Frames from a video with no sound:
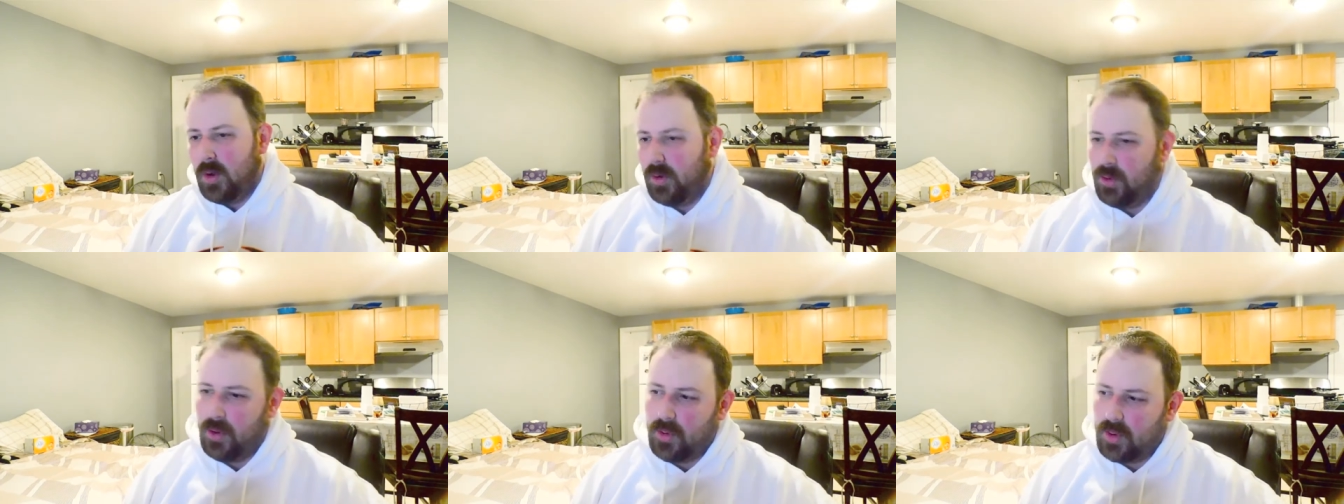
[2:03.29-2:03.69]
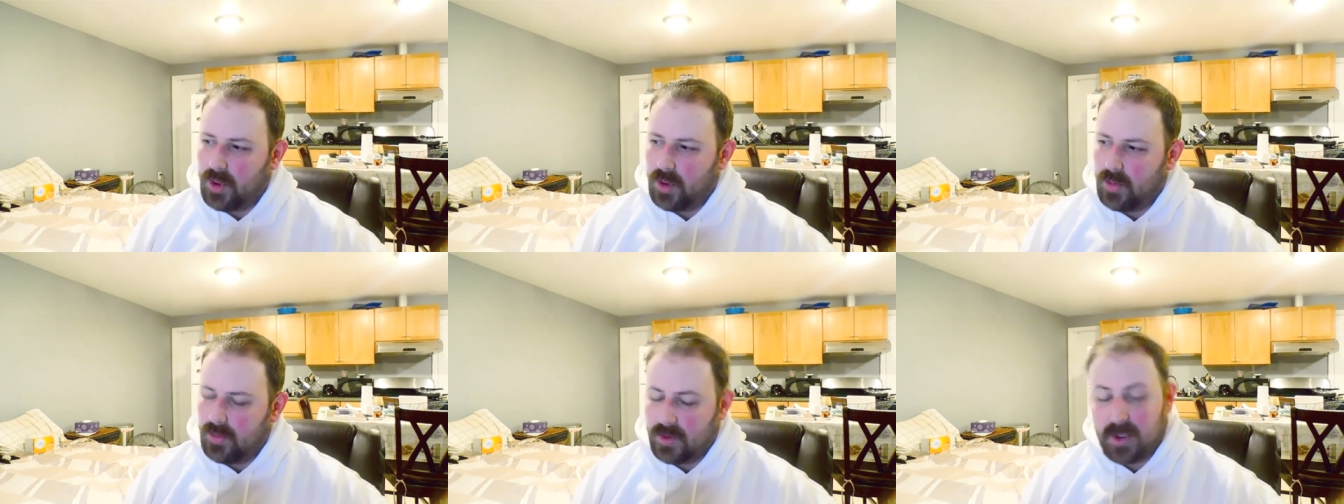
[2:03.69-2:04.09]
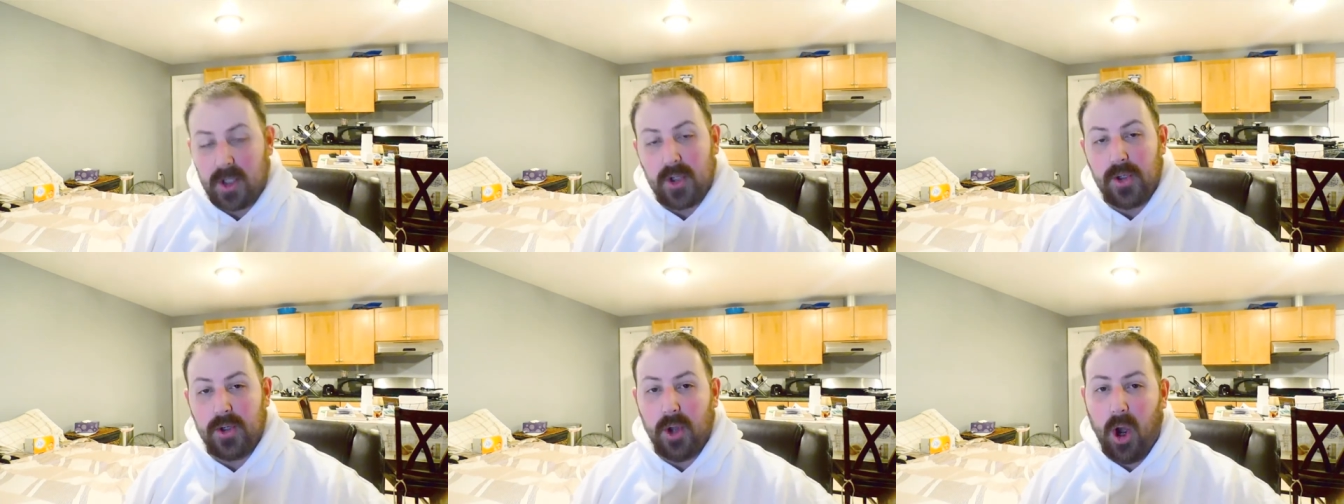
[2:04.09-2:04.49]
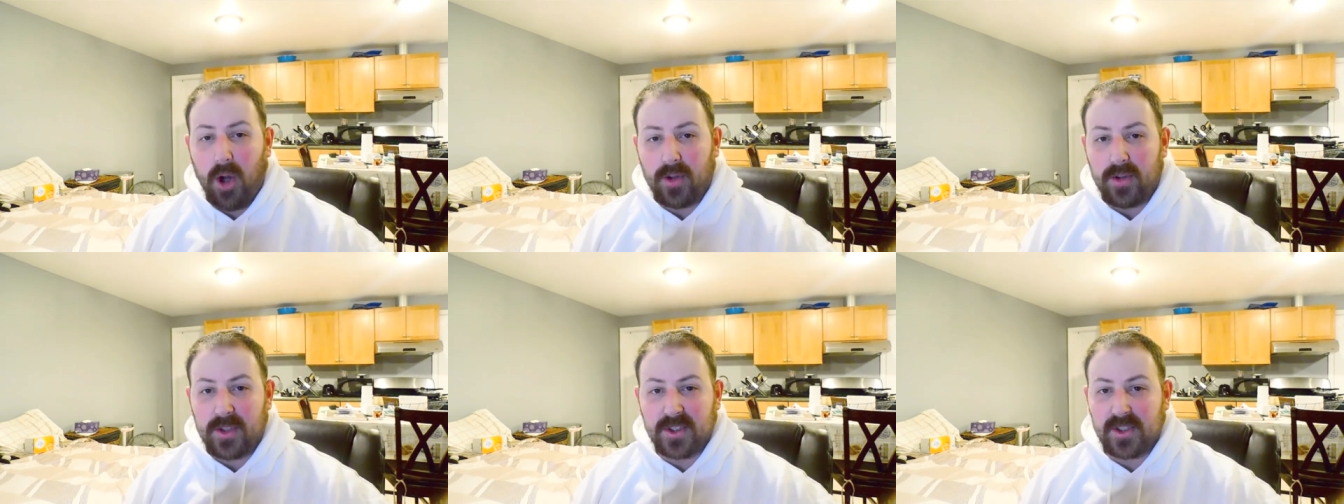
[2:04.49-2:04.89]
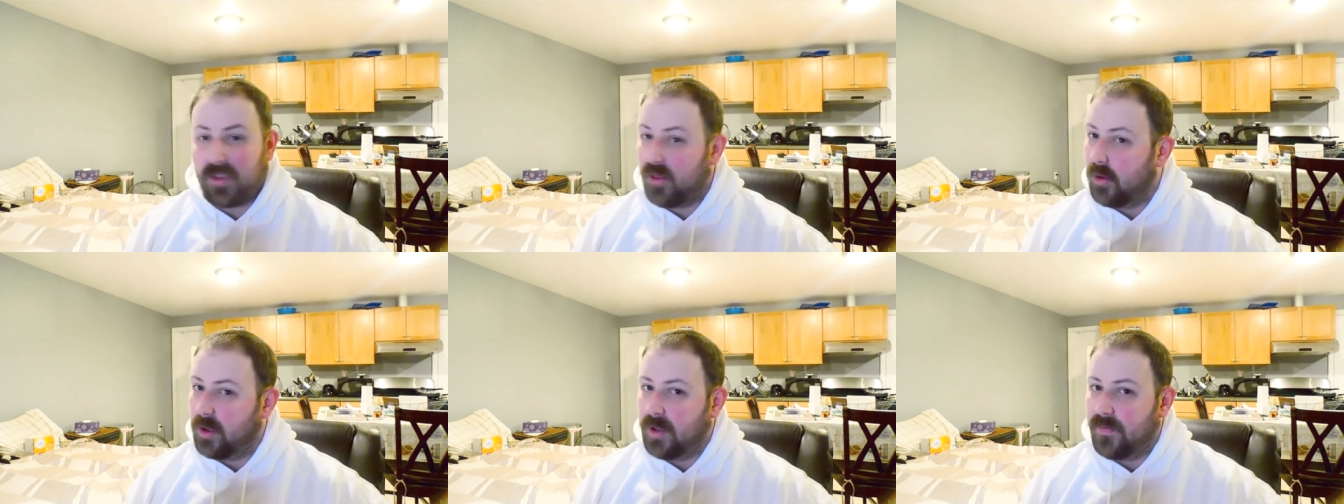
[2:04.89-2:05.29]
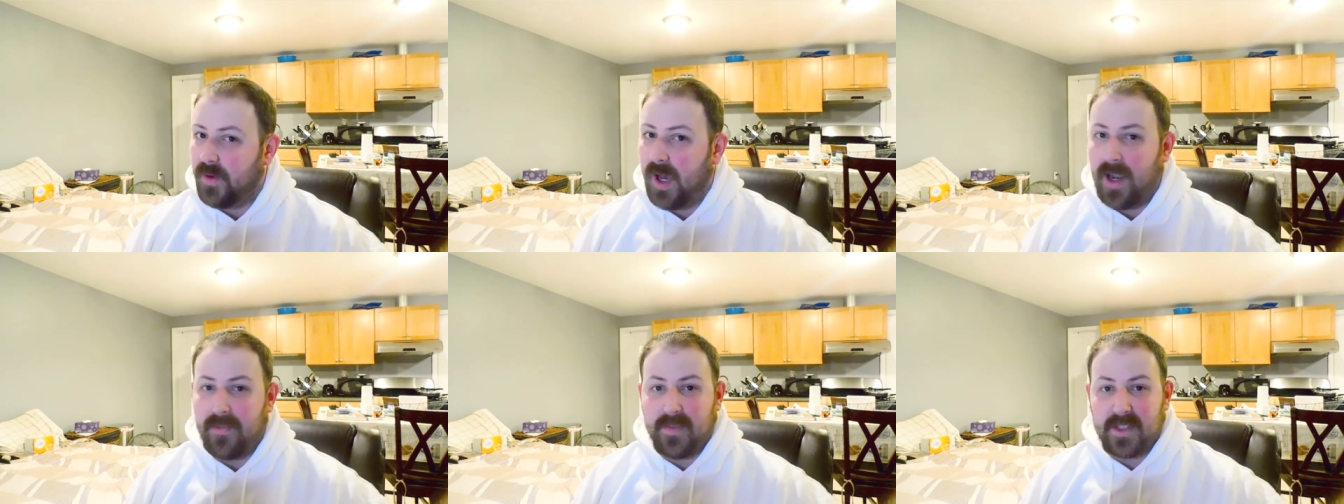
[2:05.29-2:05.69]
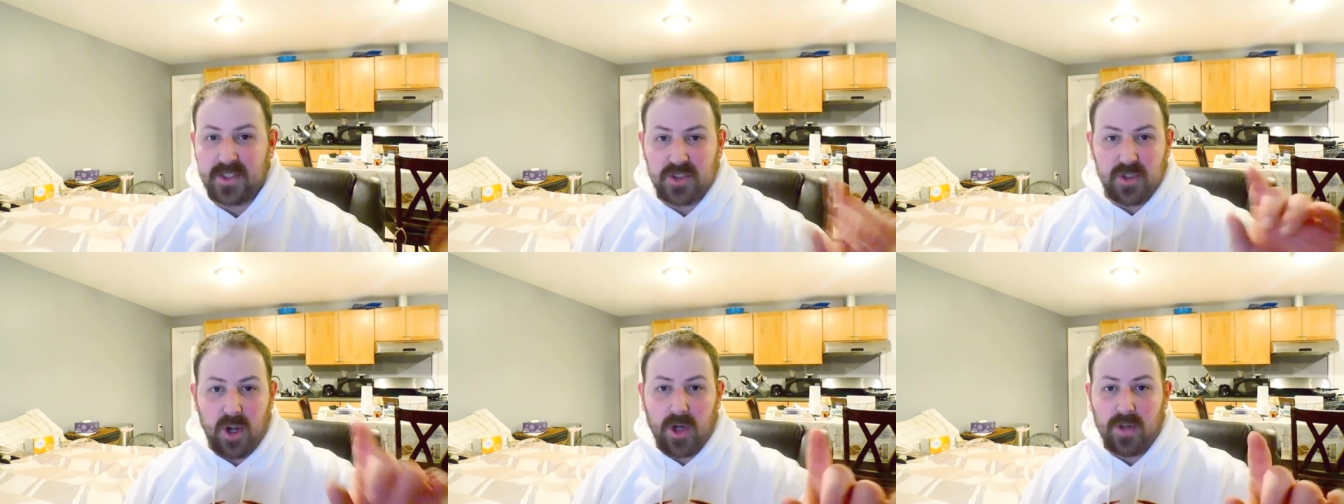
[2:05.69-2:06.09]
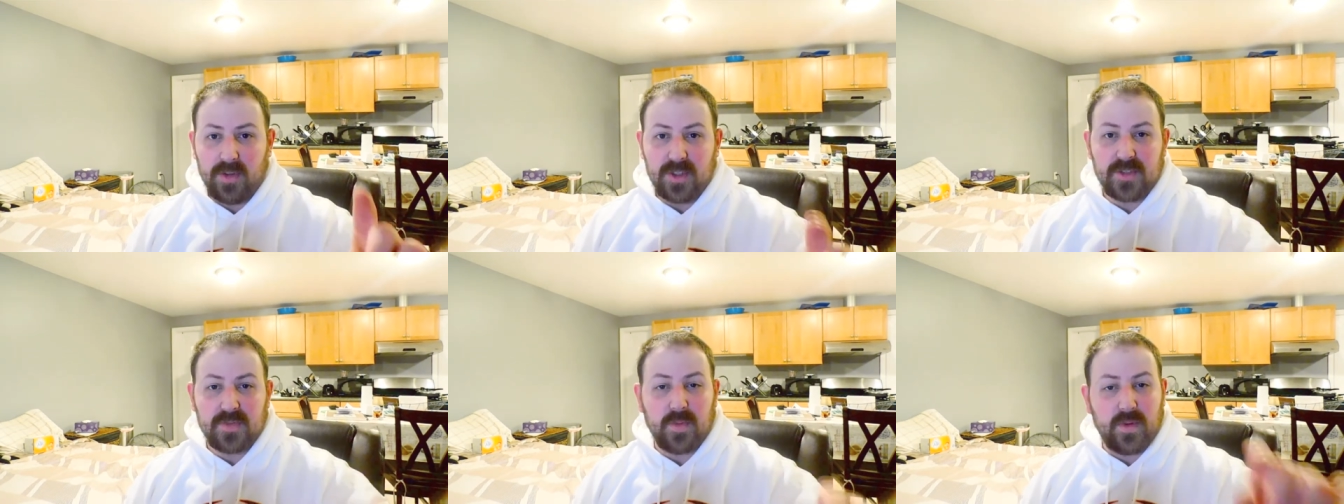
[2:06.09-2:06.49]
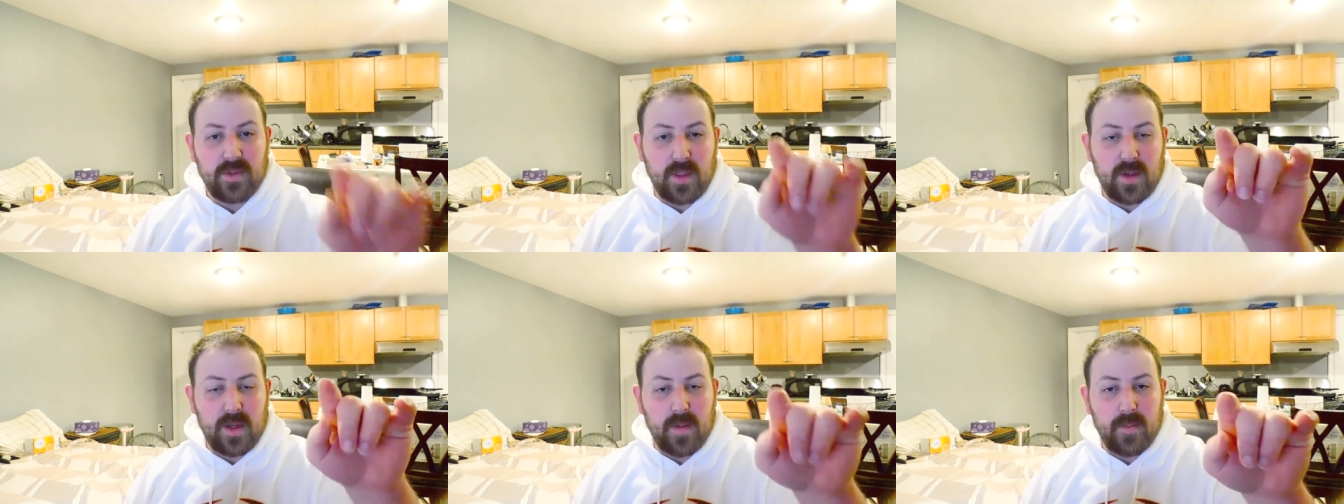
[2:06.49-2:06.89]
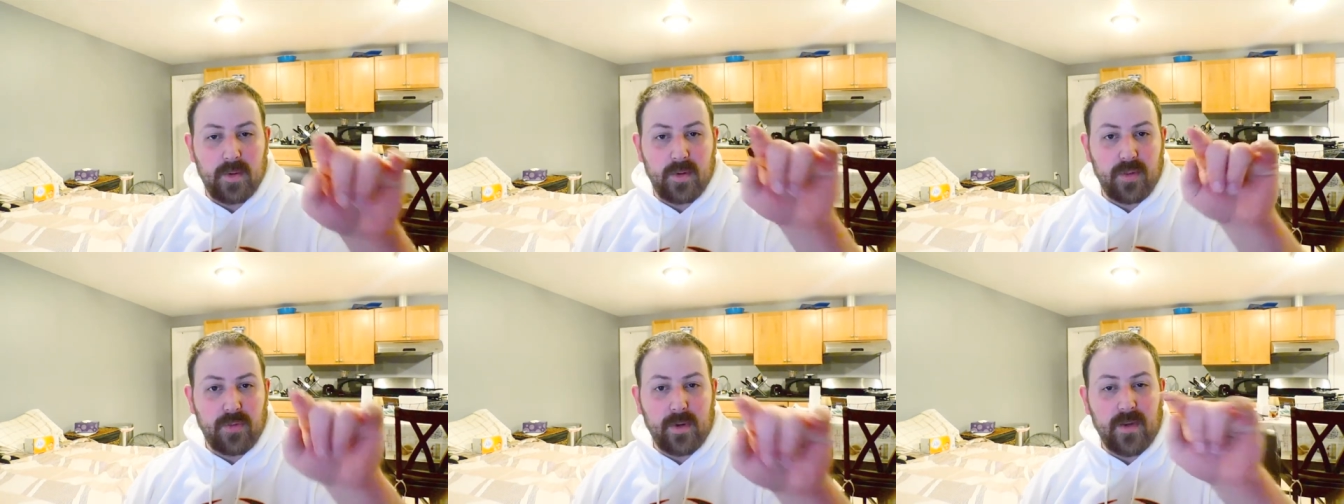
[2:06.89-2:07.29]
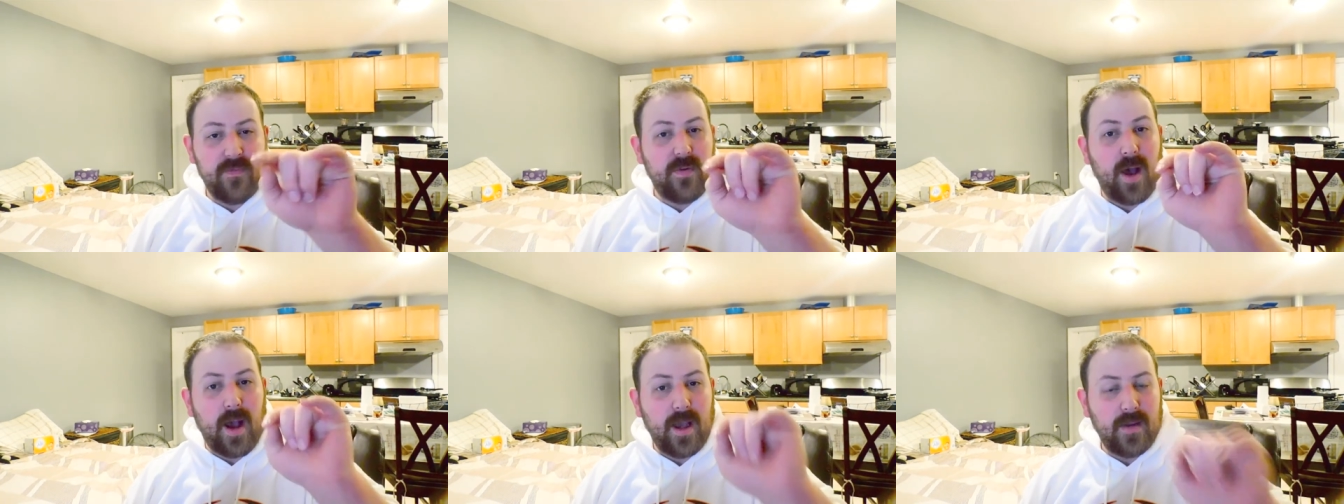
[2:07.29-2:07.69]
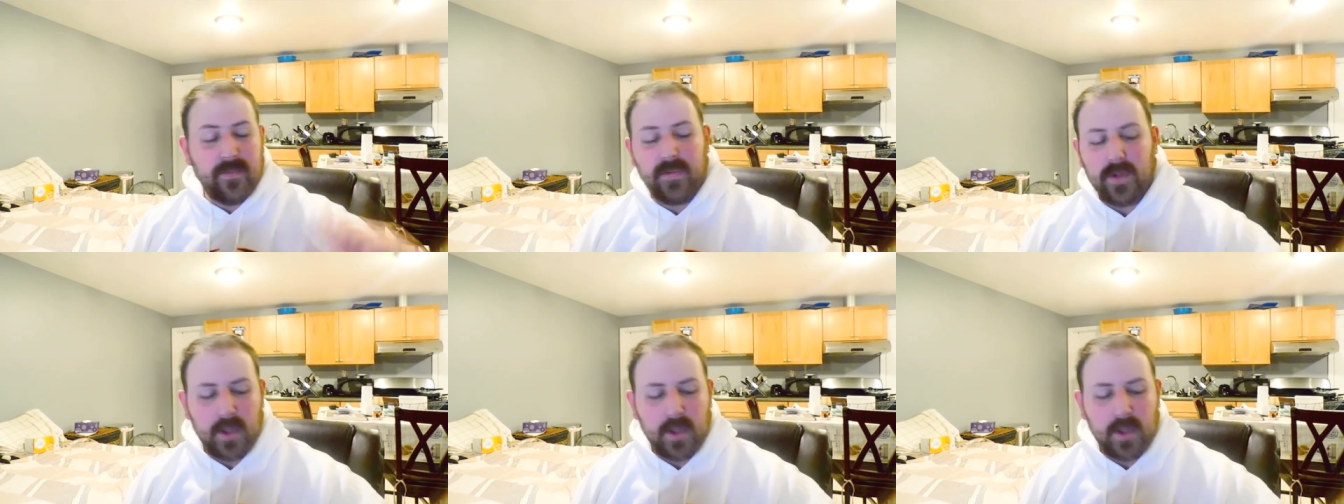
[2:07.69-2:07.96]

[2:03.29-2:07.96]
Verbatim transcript: you use Nautilus 35, that's Nautilus with the number 35,